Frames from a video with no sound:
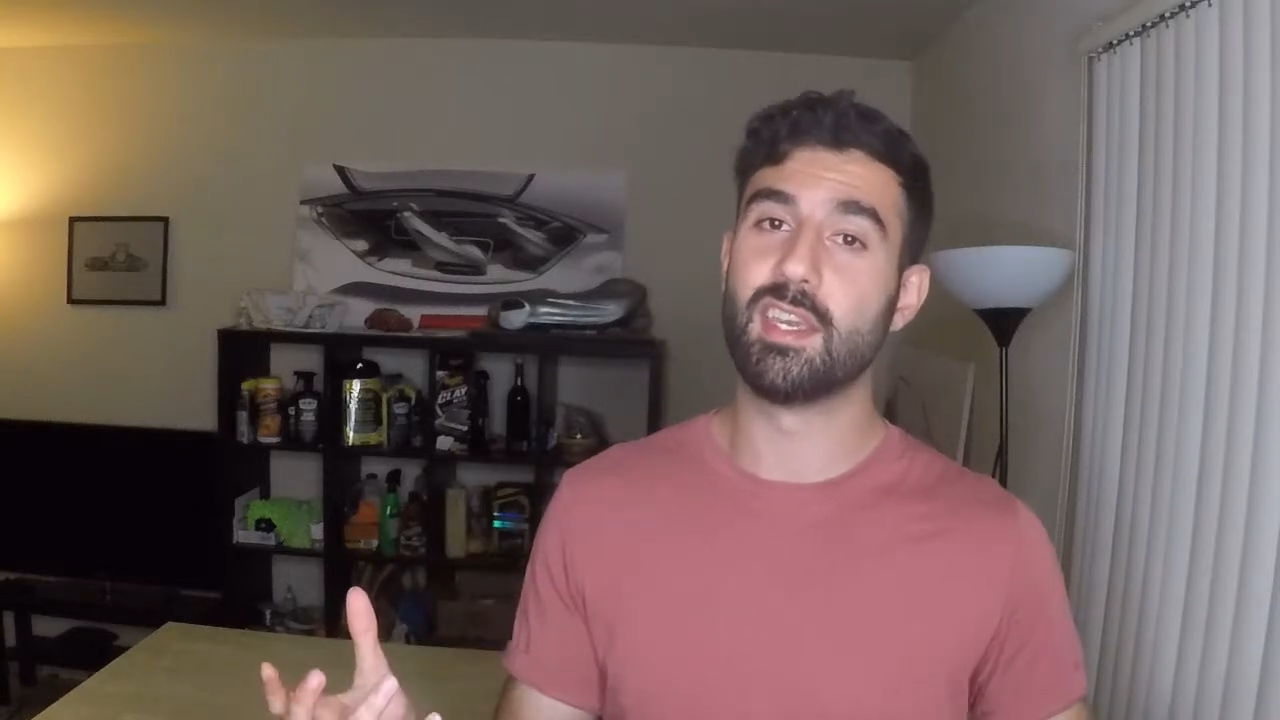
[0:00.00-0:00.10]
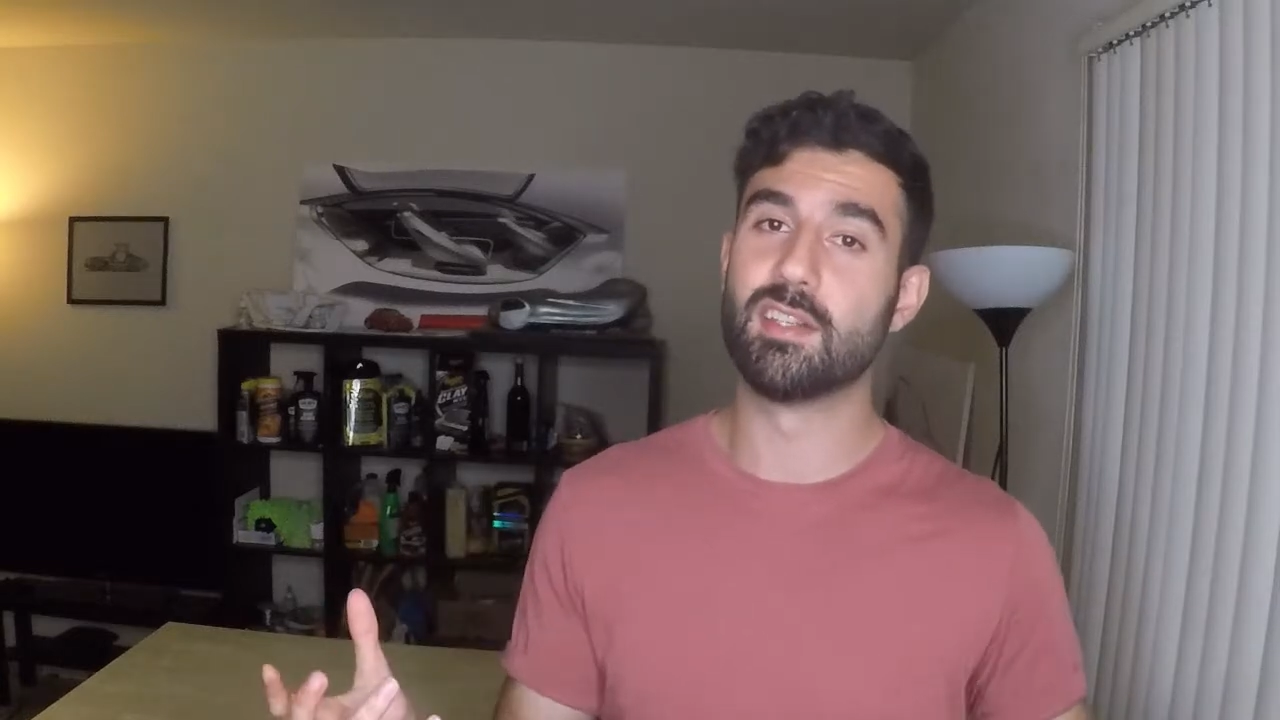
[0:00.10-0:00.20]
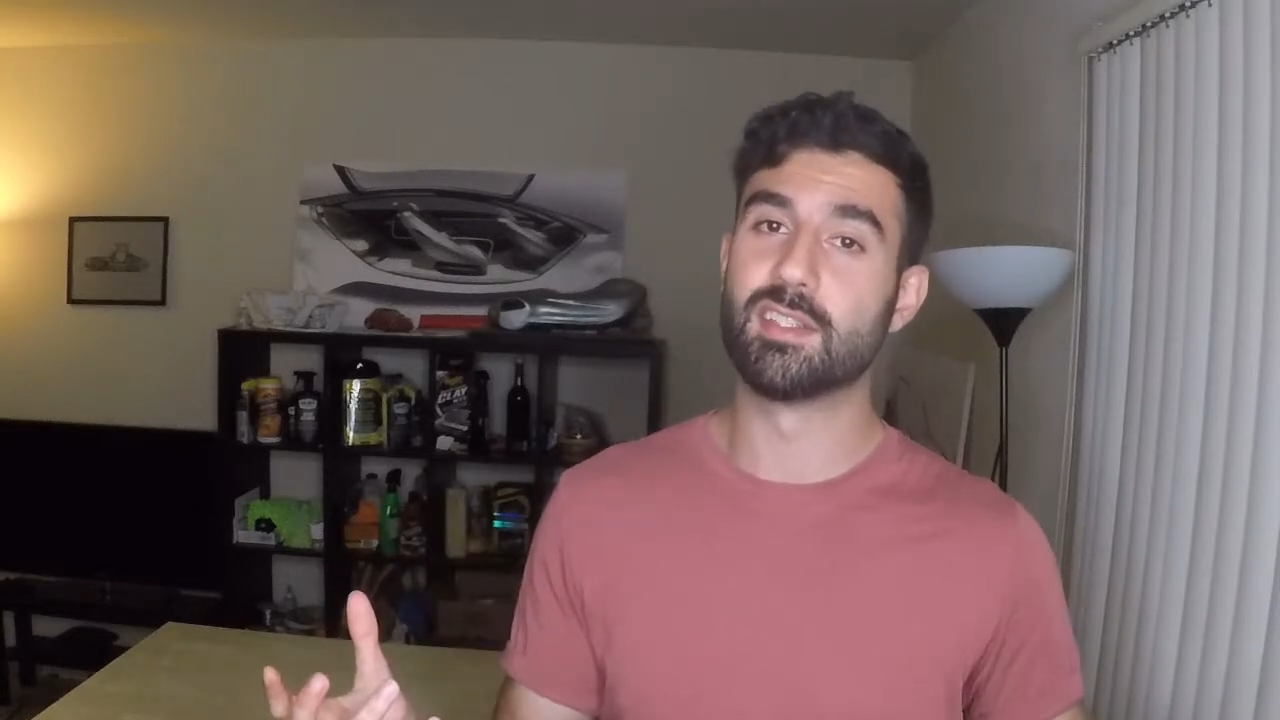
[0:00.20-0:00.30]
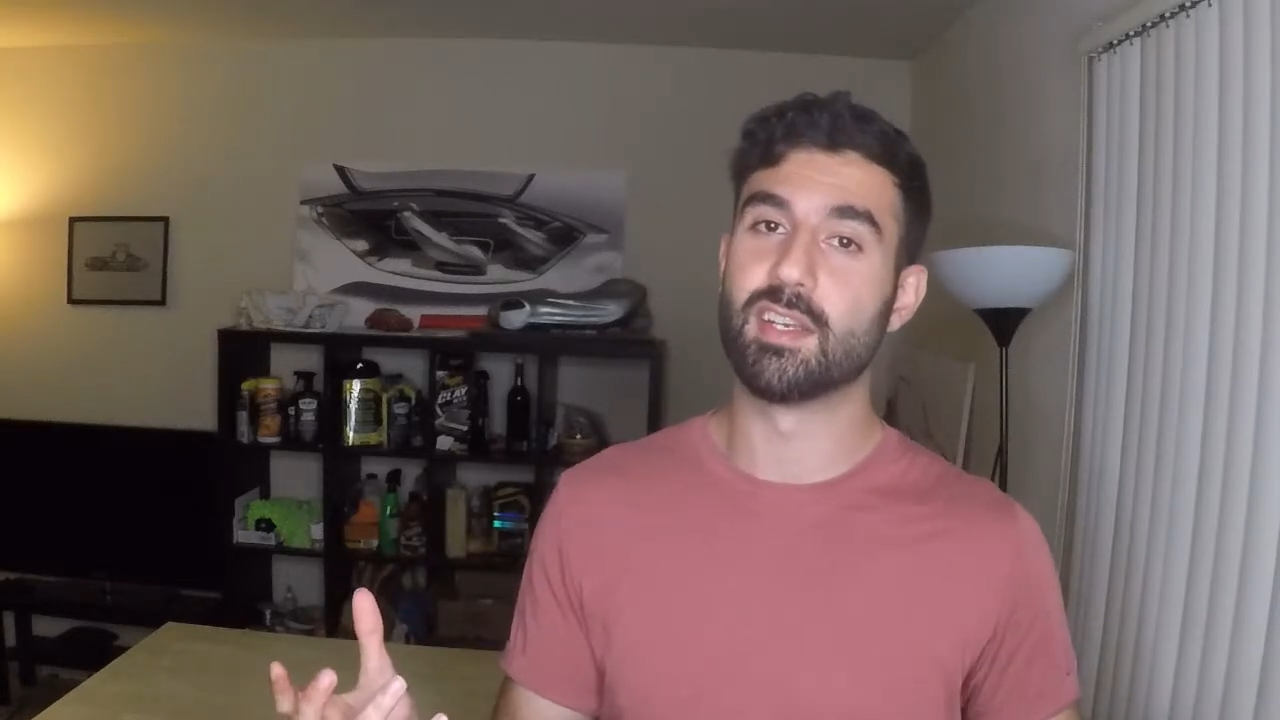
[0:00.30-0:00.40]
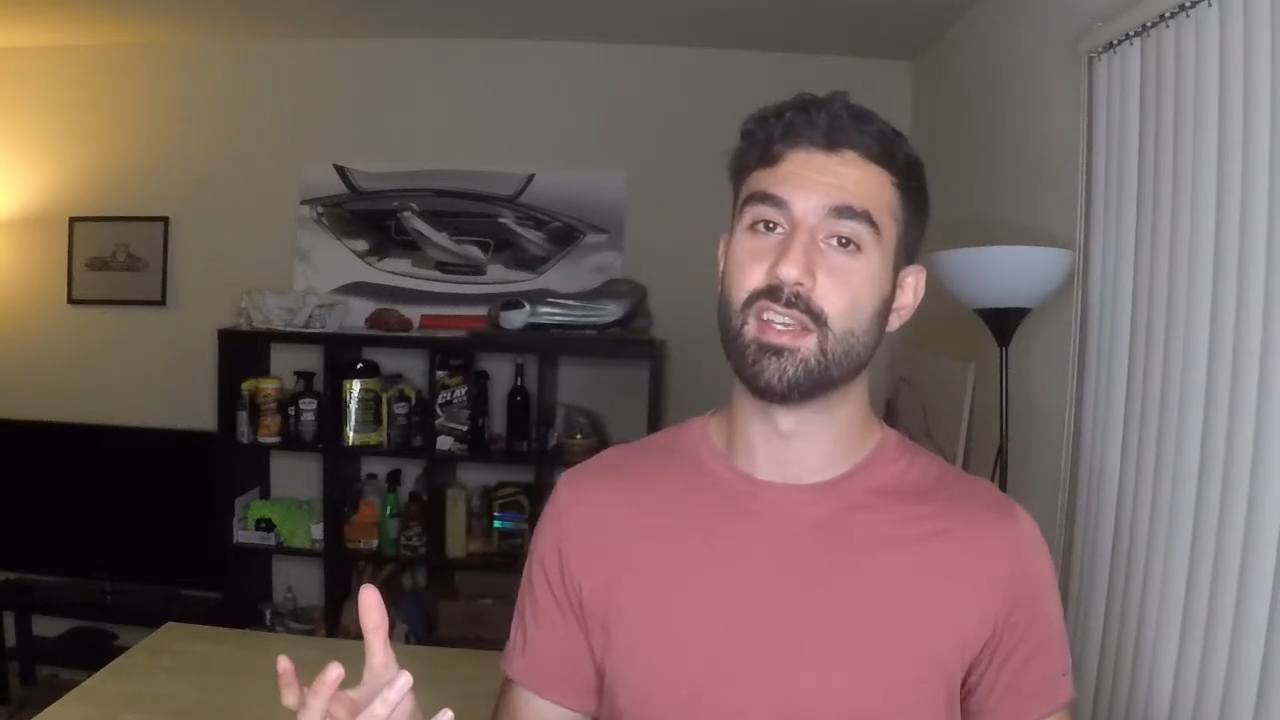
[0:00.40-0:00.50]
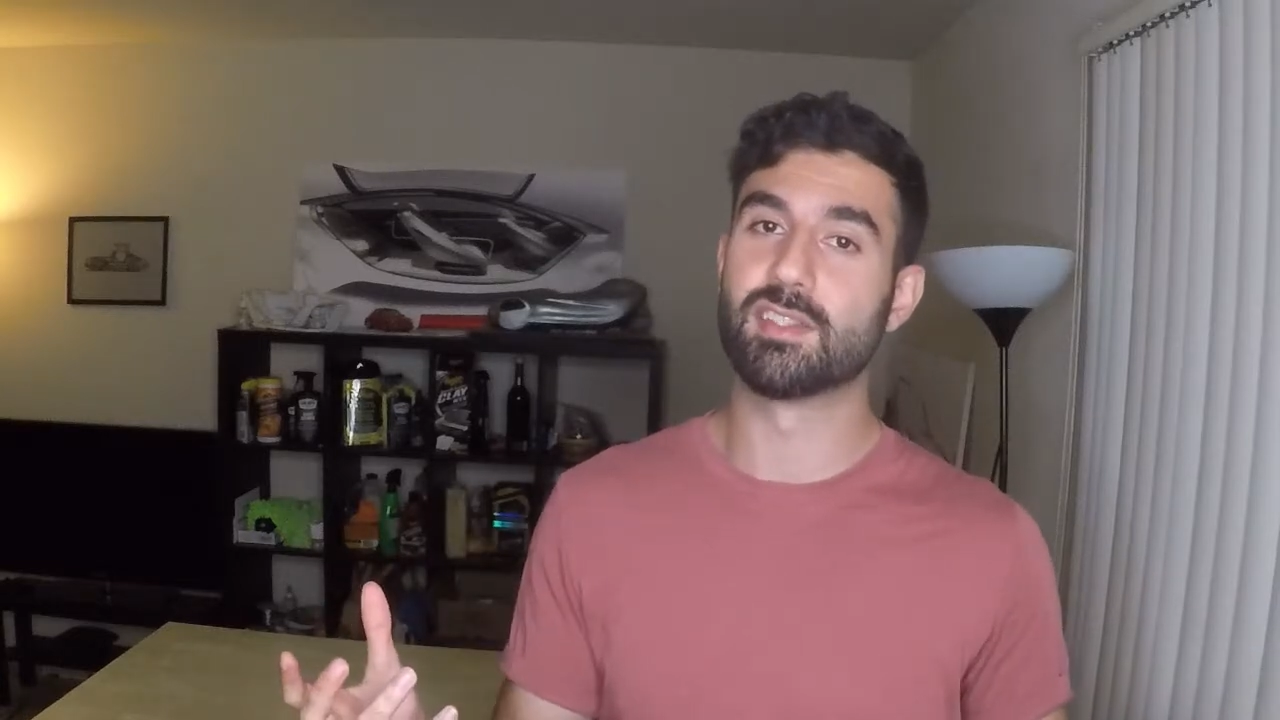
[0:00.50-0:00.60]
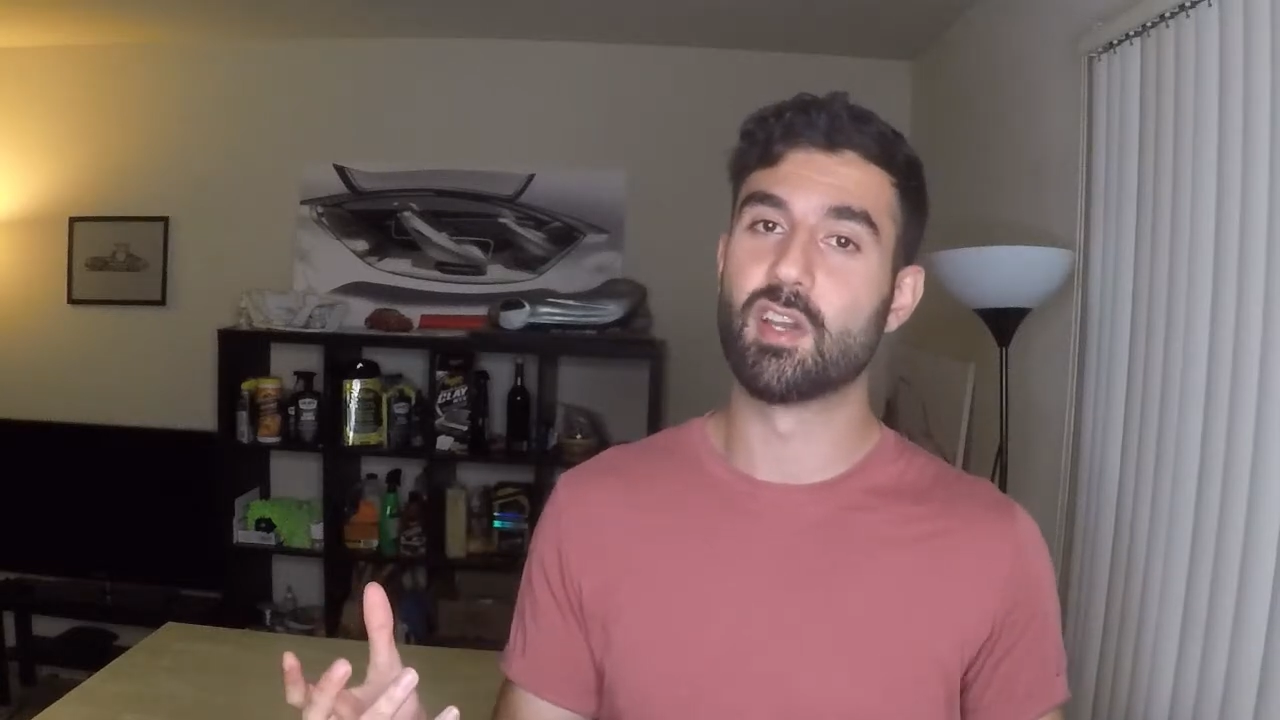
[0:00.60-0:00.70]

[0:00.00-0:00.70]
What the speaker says: in today's